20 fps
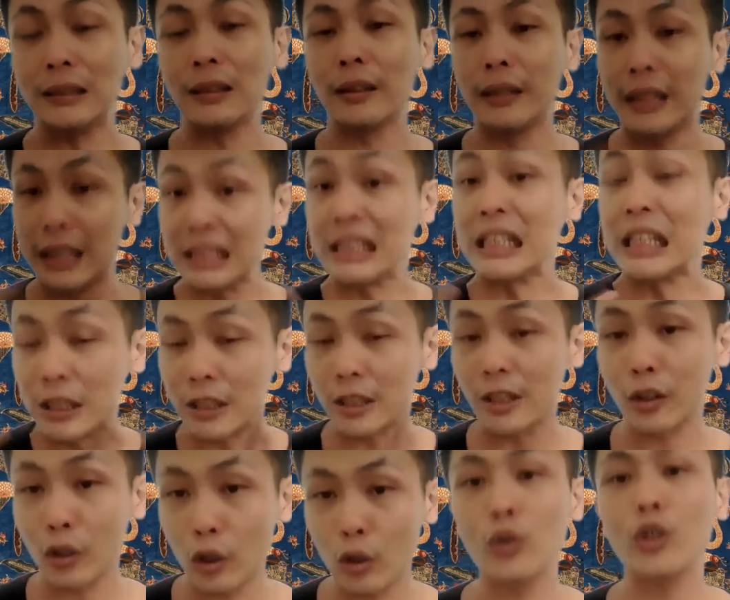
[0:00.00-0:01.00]
these
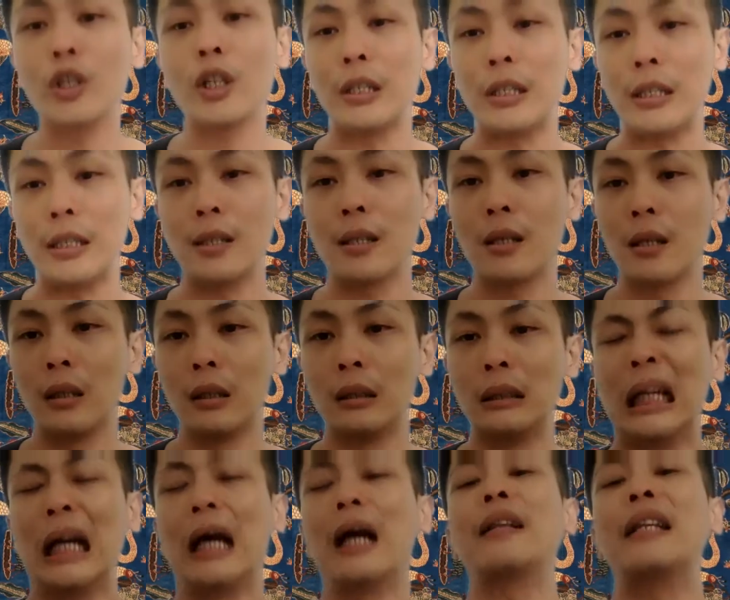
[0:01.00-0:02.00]
institutions
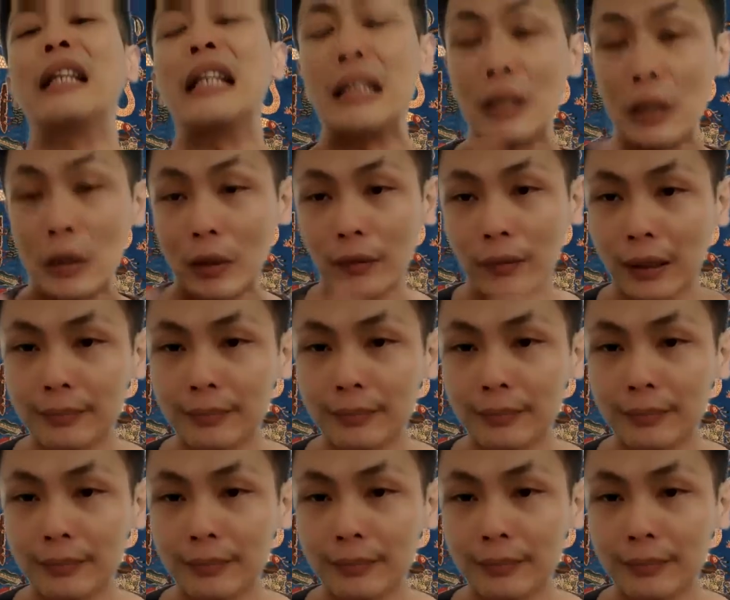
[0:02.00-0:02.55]
and these sort of